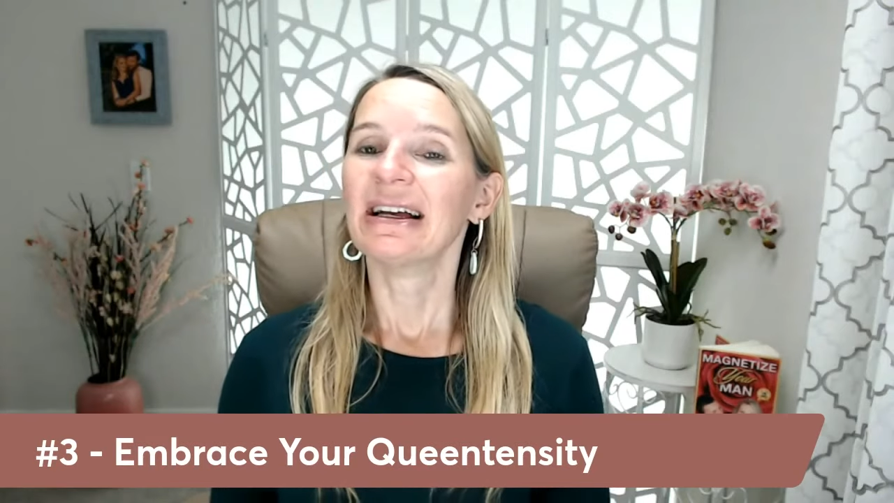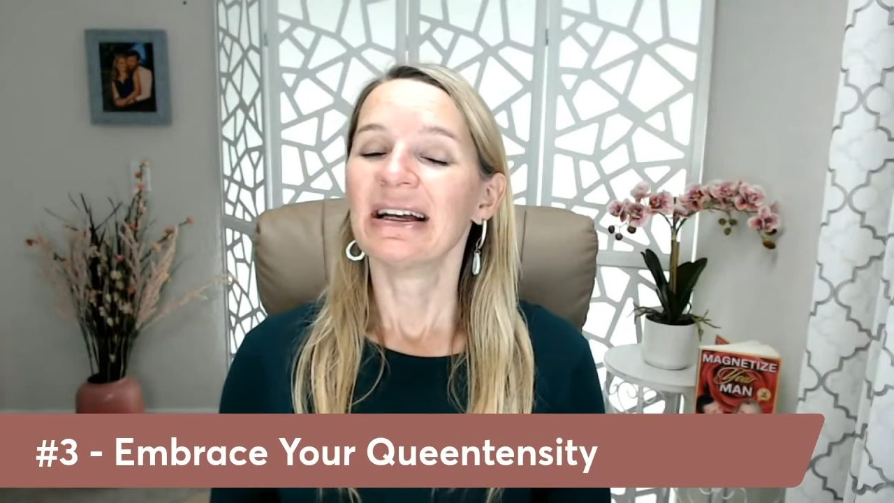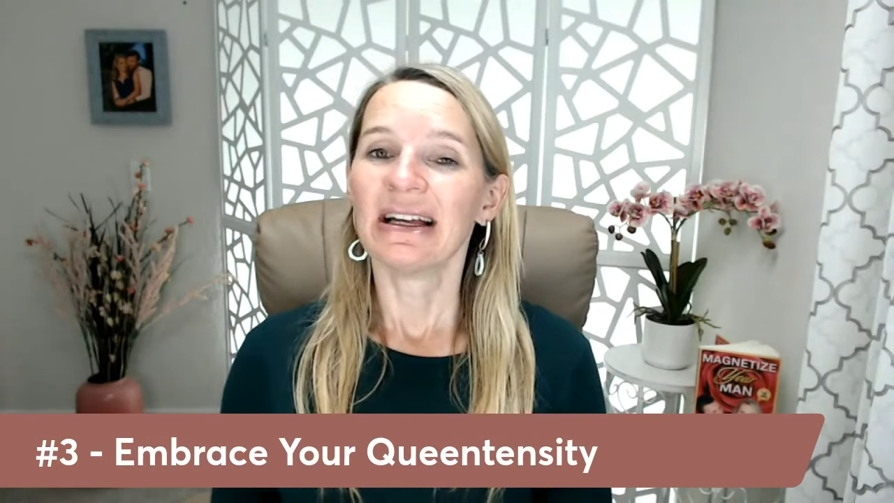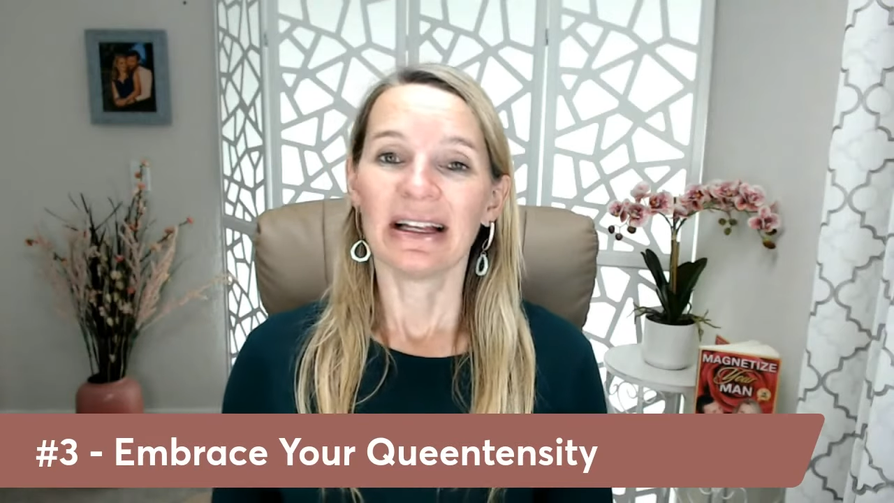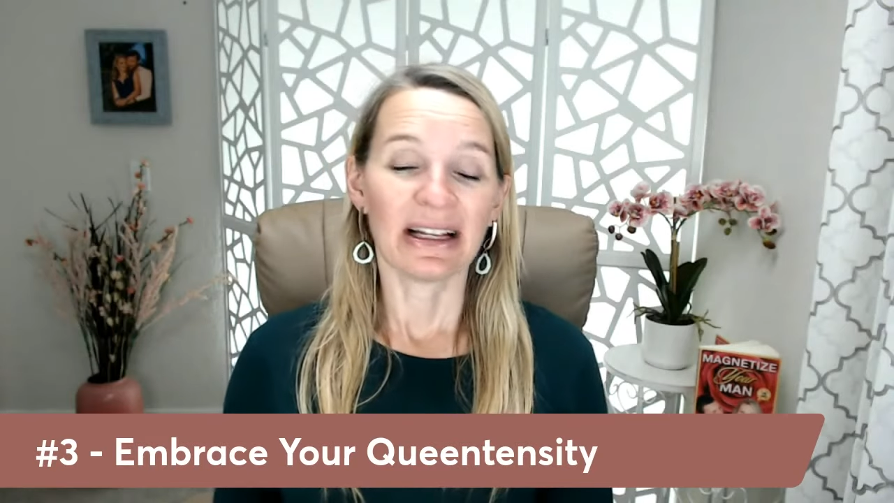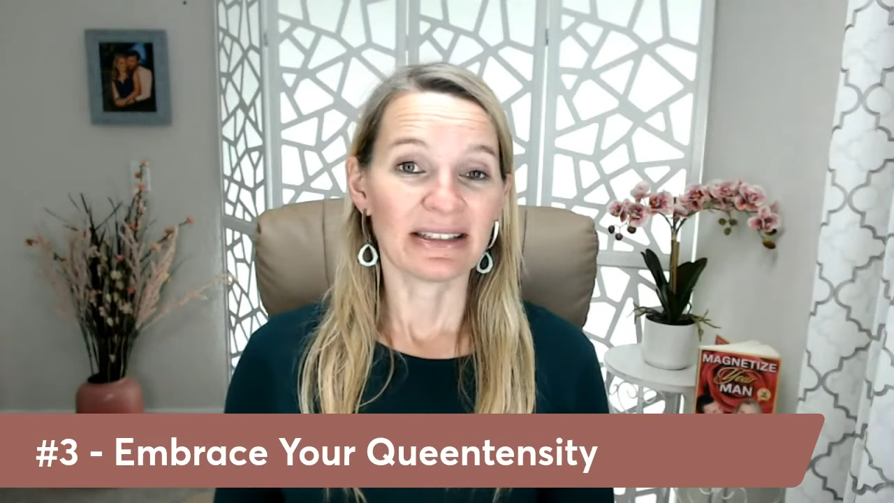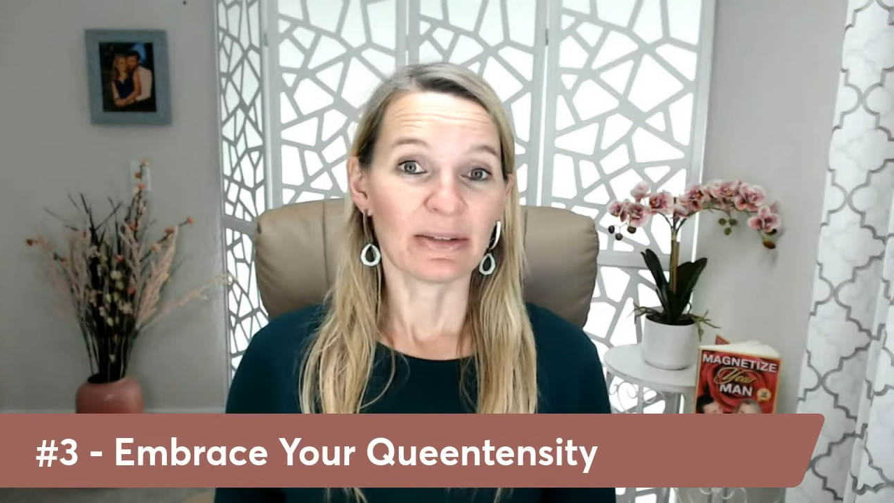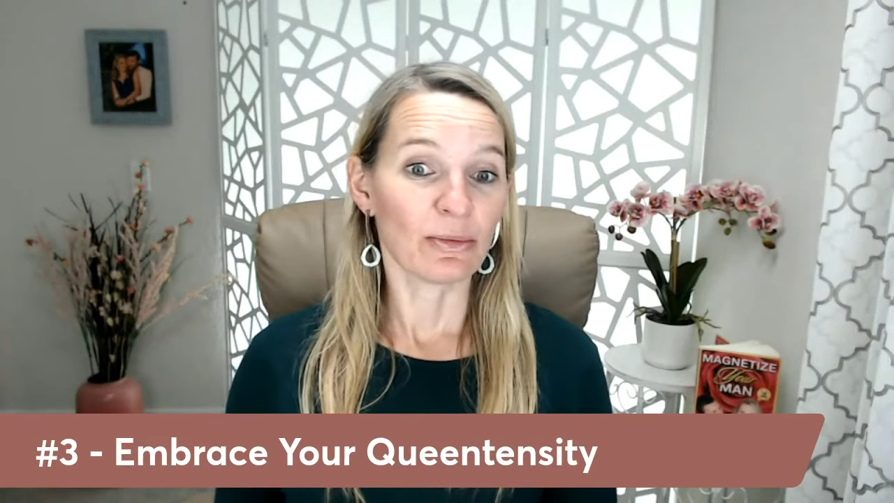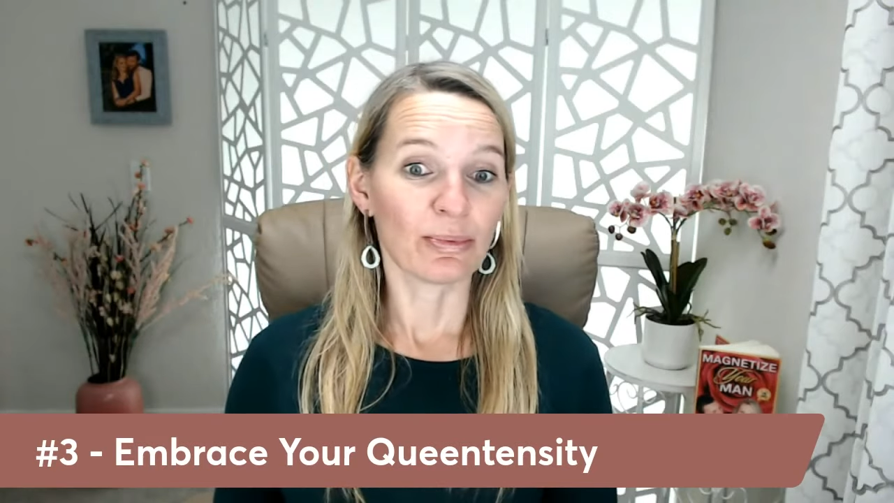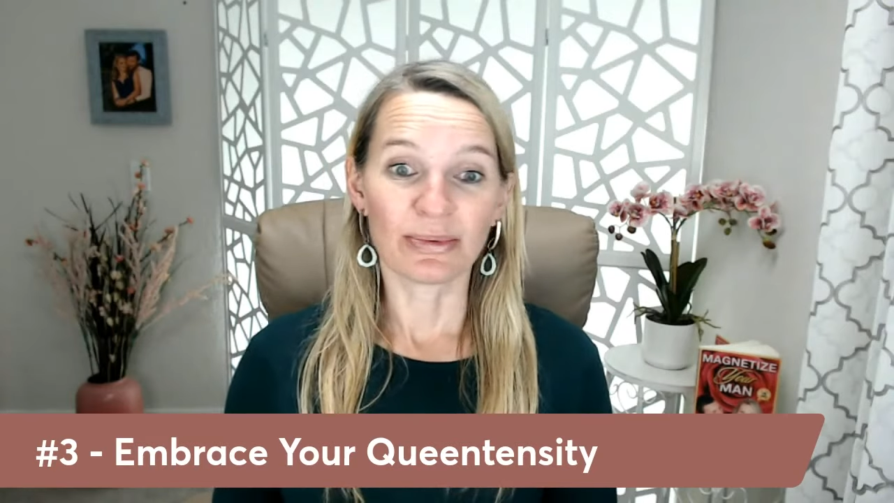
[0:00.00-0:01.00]
And I said,
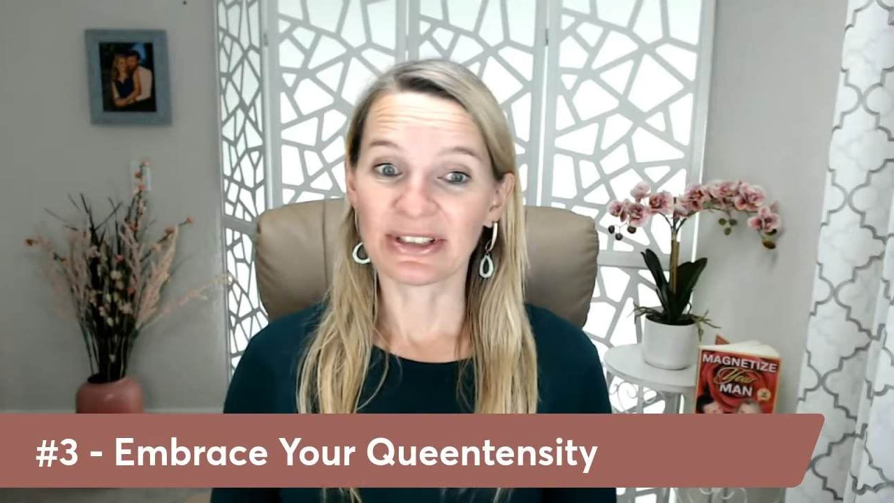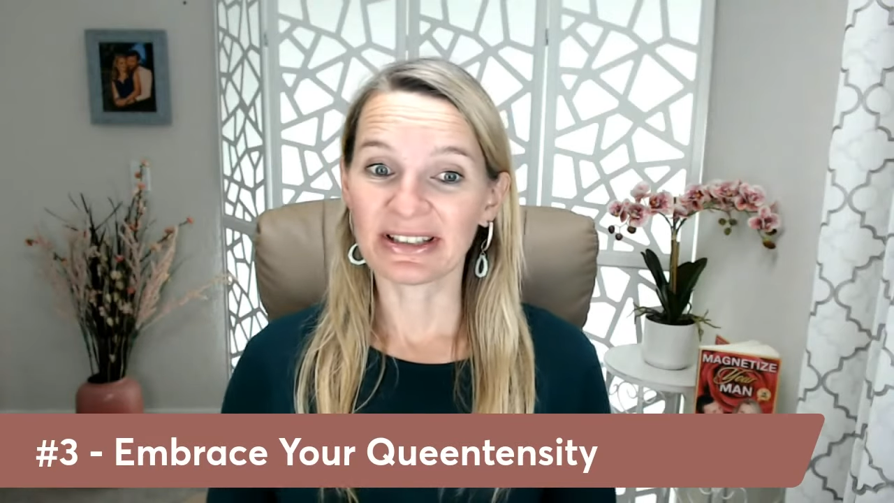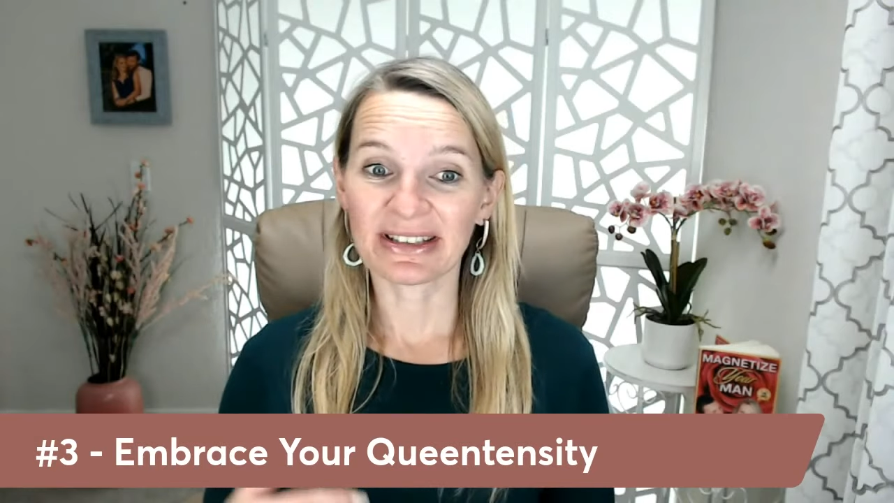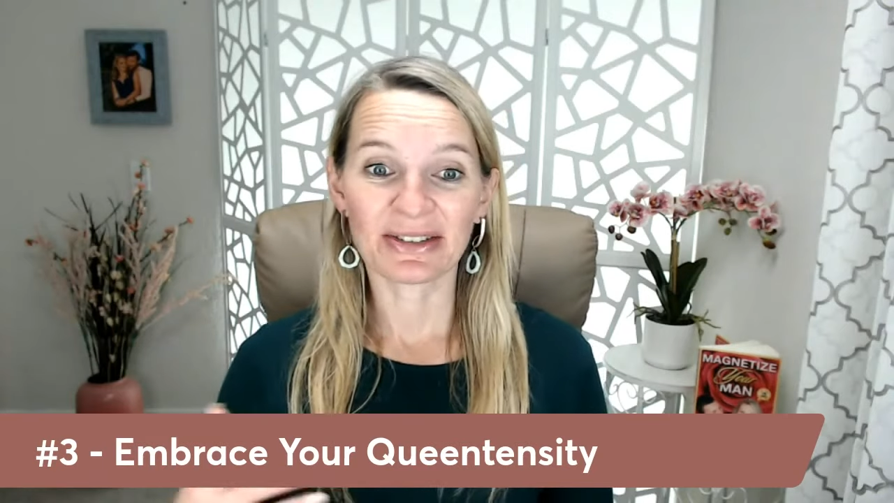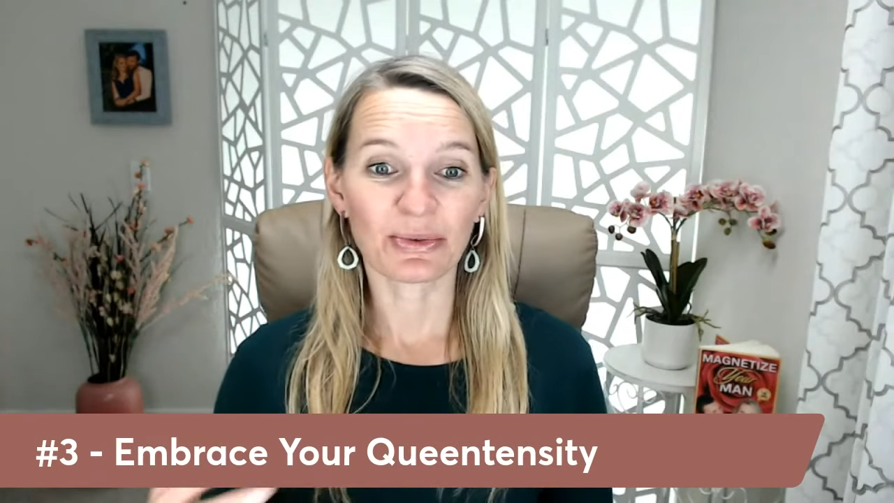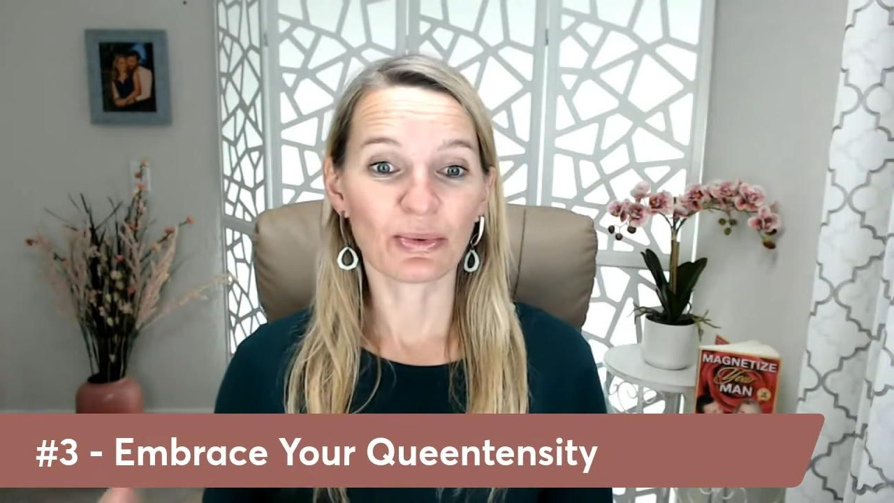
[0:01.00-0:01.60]
this is